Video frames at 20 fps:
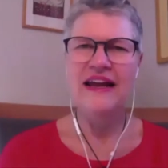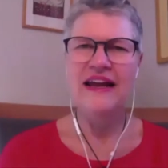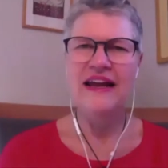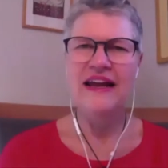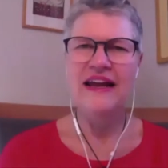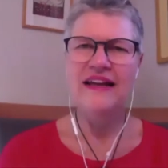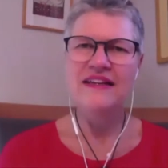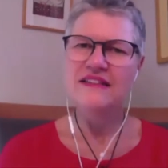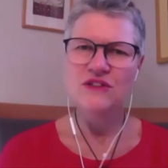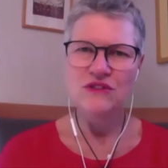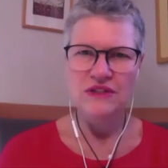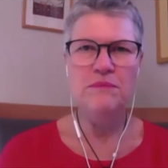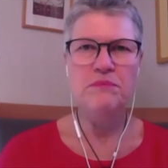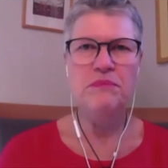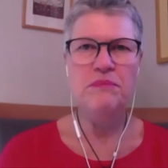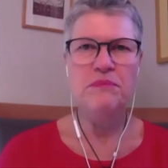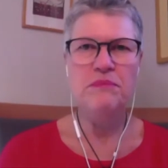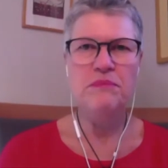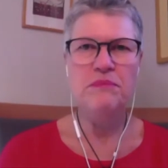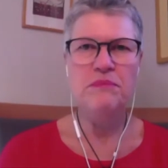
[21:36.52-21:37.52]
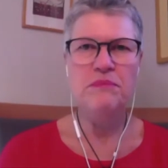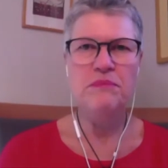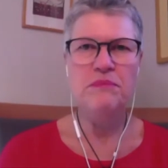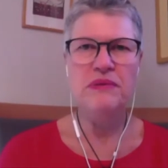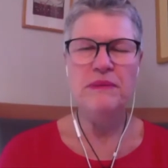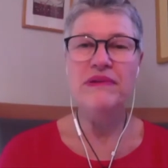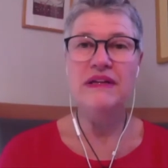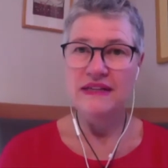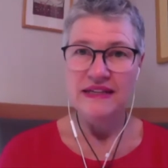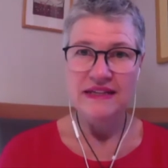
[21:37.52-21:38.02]
i think it's good that
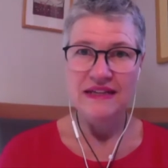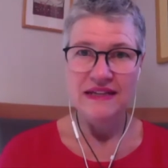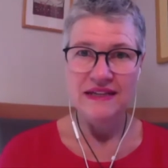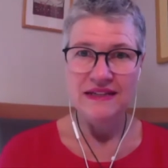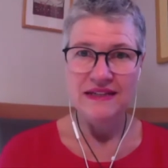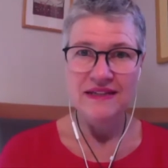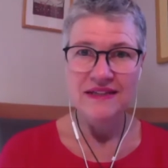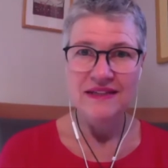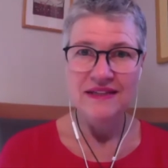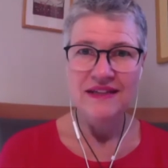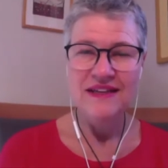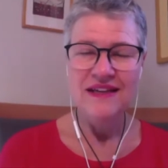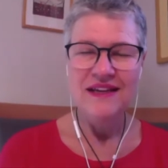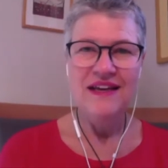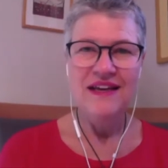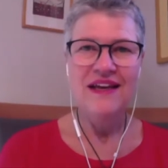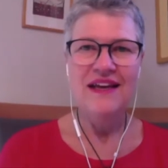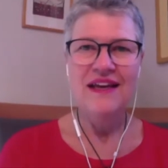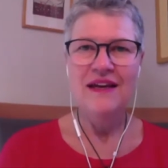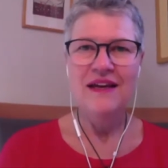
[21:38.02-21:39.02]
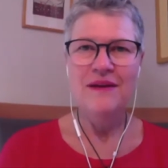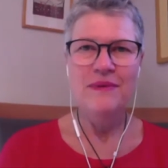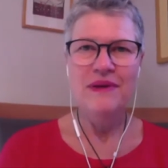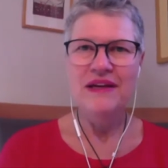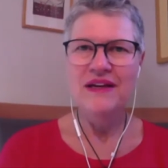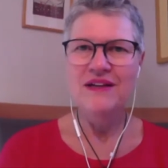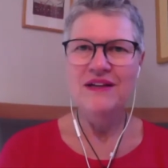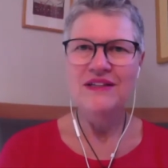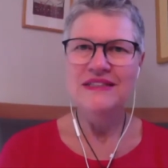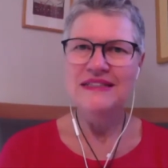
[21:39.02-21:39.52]
people can hear that
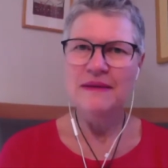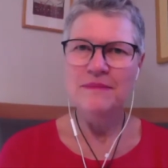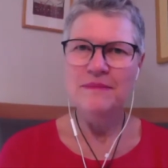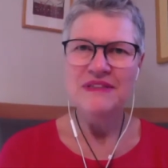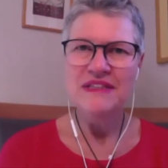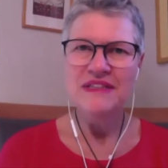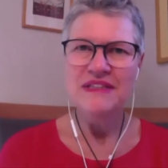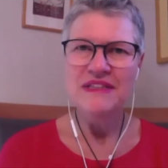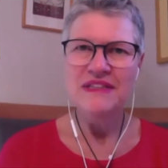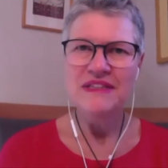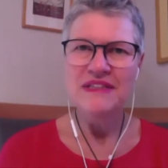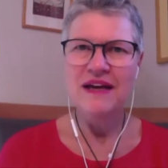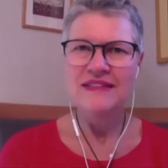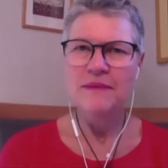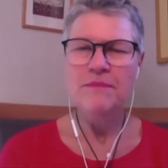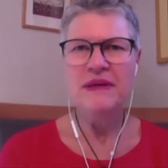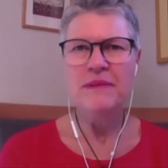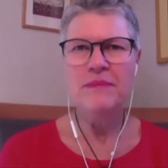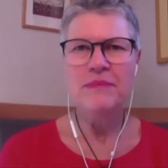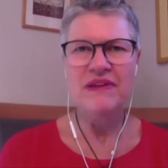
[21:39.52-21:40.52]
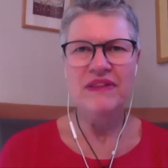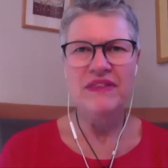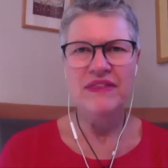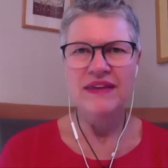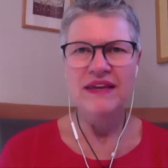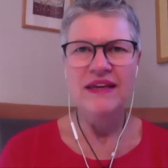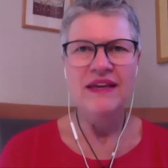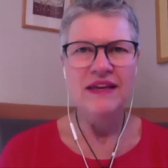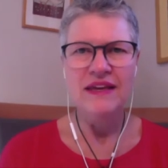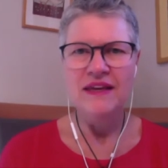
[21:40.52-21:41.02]
because some some
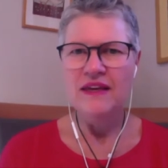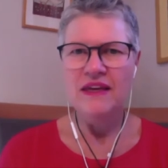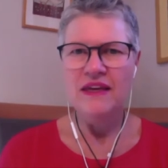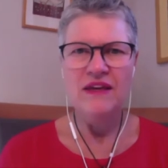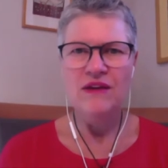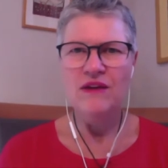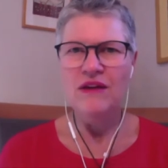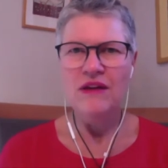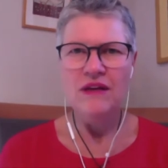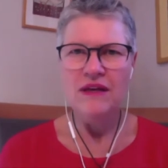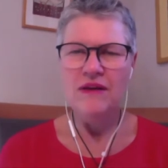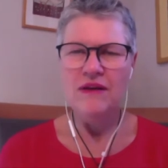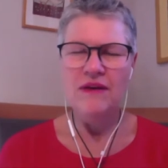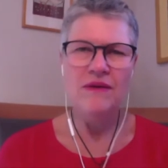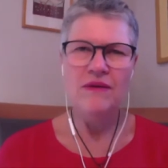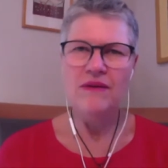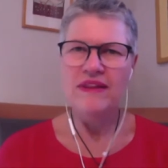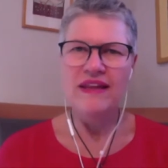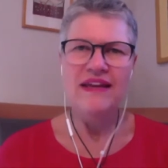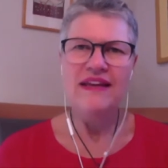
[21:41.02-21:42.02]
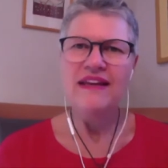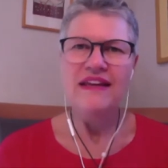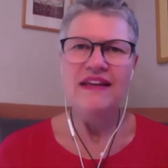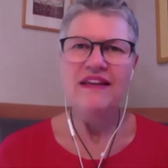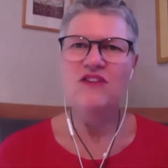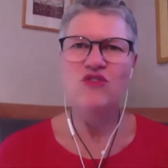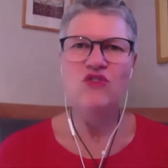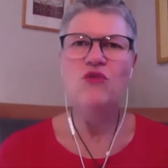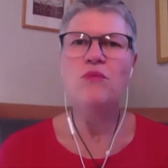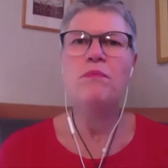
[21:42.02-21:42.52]
people think you, they
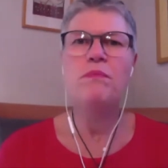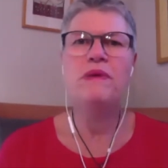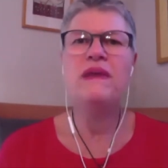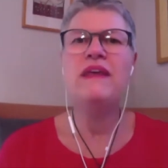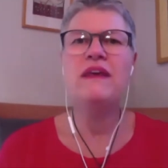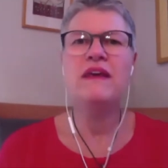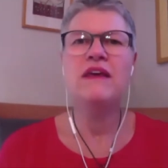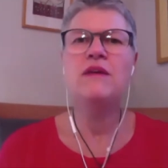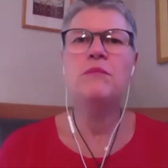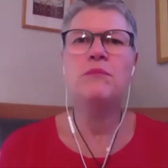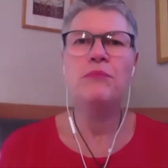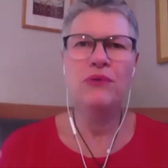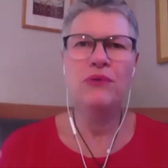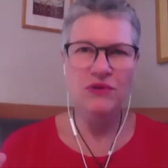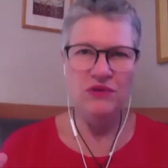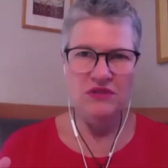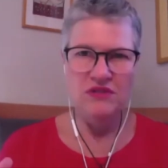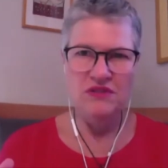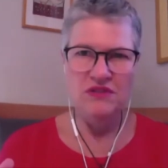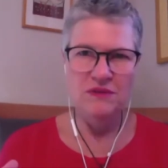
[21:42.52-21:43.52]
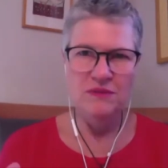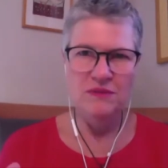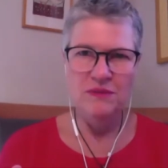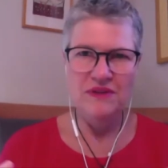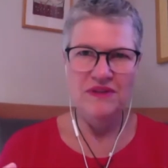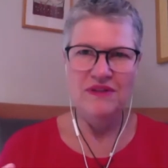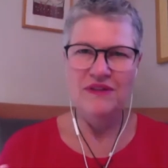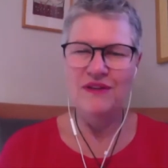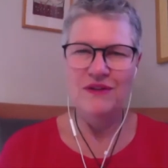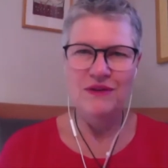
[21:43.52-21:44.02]
need to be in person
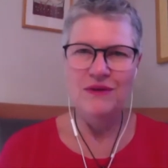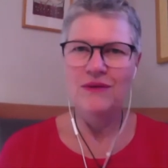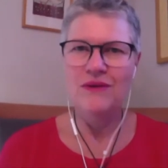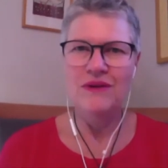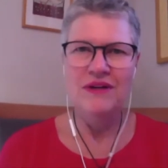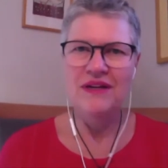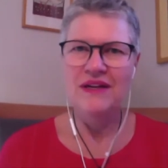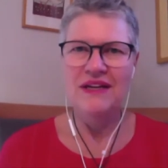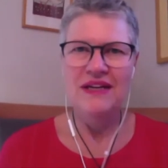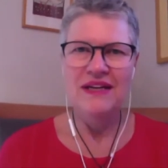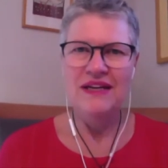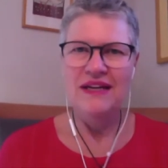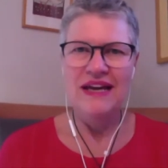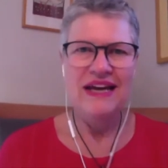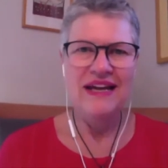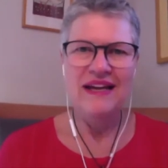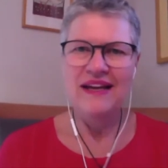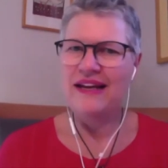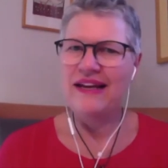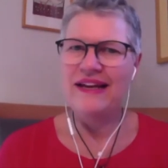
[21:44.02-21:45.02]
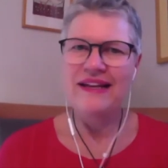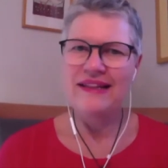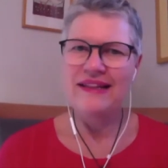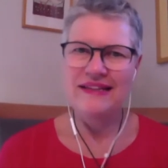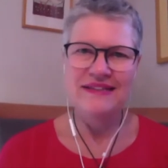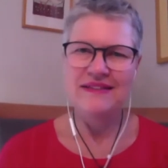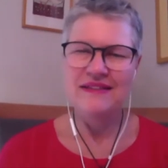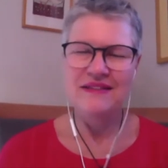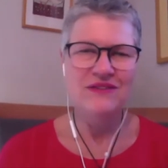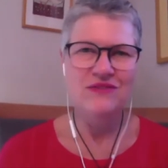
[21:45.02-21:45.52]
with you and it,
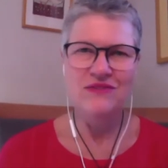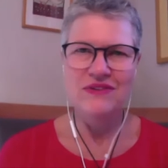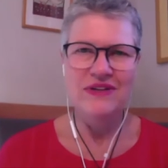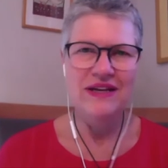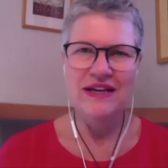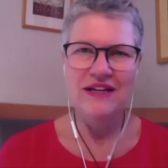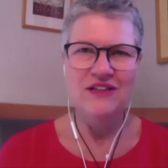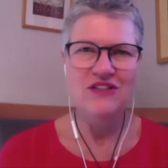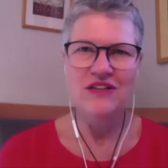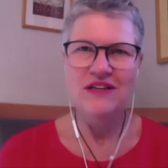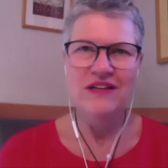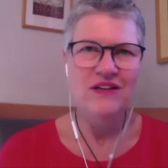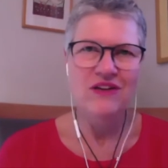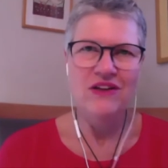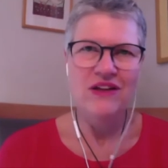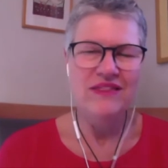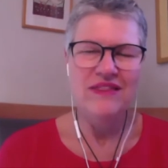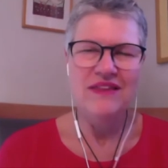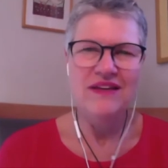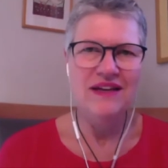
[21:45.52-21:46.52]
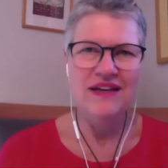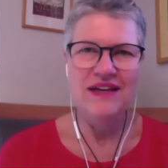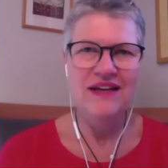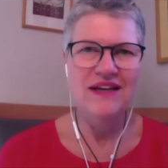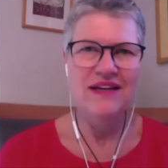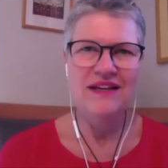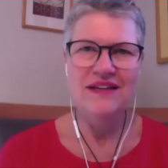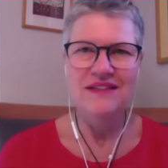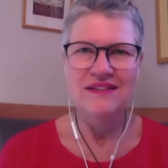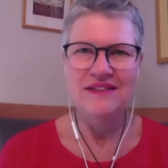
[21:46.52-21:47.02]
this is actually not the
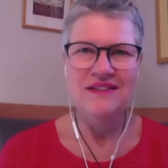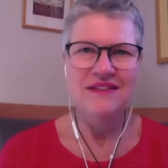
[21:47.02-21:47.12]
case